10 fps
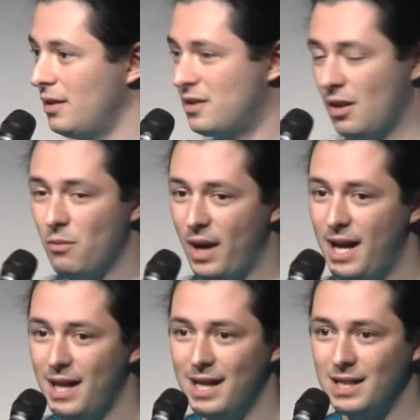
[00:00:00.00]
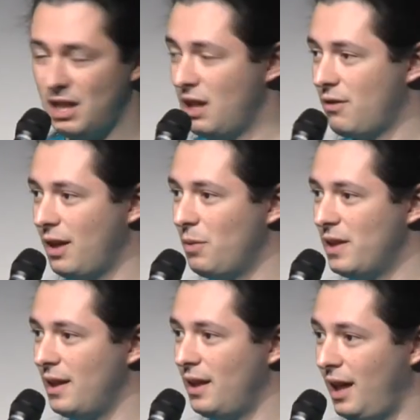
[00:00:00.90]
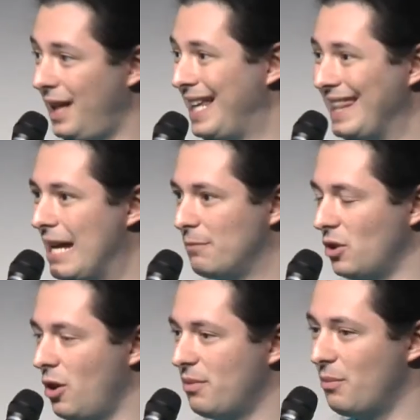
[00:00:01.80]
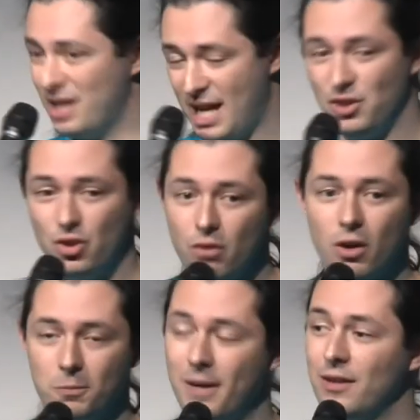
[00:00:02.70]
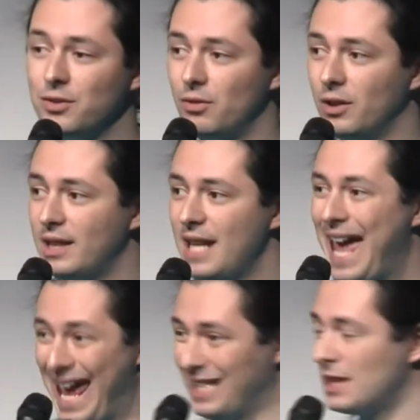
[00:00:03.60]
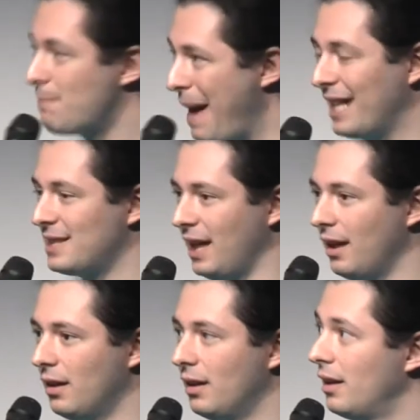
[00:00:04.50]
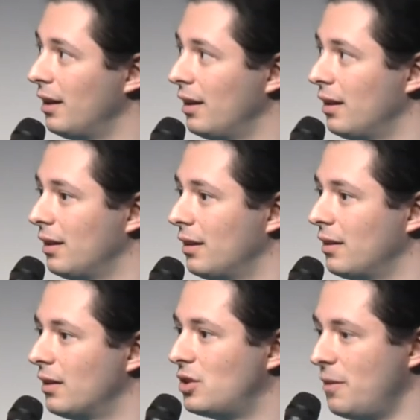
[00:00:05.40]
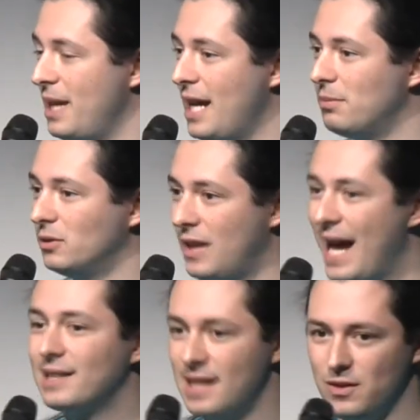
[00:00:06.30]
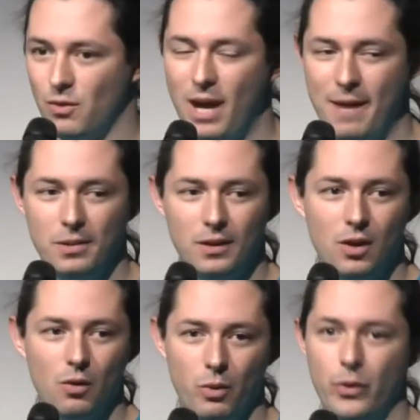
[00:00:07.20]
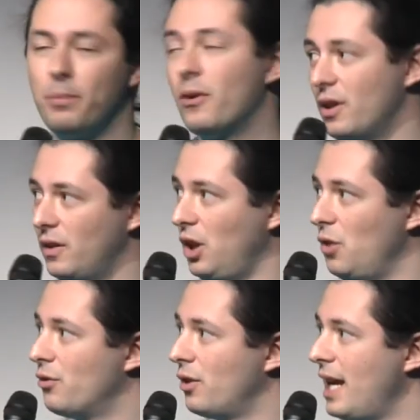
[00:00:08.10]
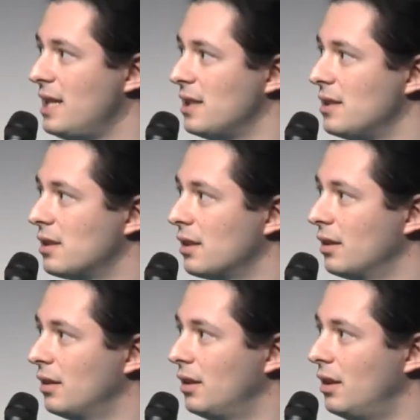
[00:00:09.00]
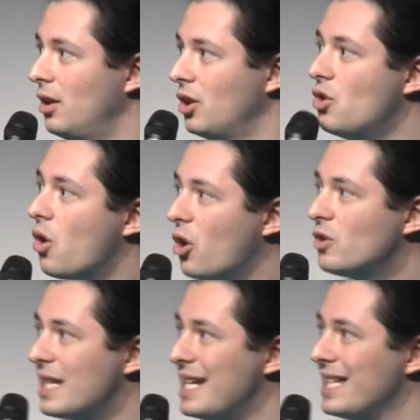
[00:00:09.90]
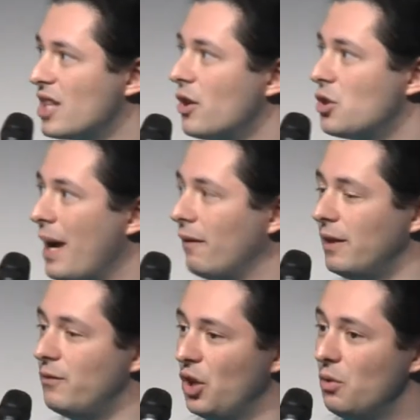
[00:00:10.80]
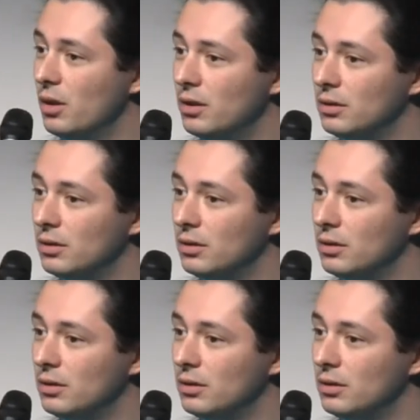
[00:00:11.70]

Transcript: somewhere, tinkering with a laptop which has your old browser on it, expecting to be able to access the web with the product that you've created. Your content is going to outlive you.